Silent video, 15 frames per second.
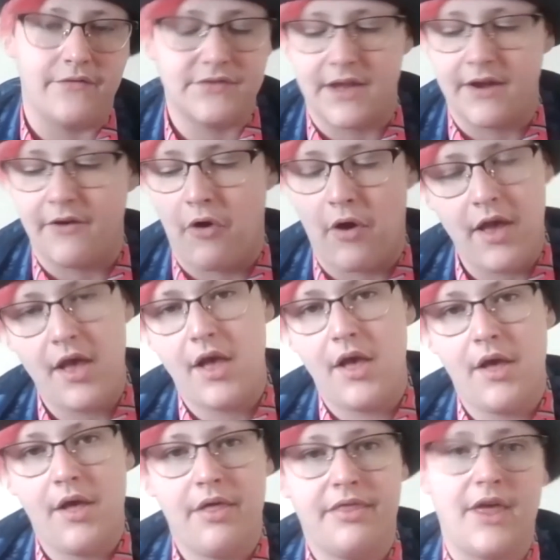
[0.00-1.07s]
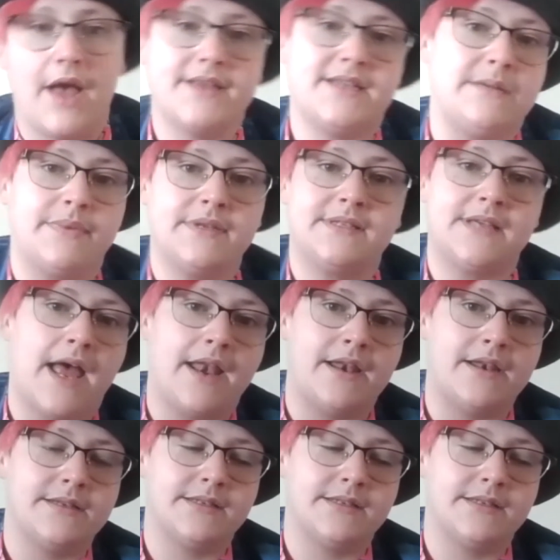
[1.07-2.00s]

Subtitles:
So we're 13%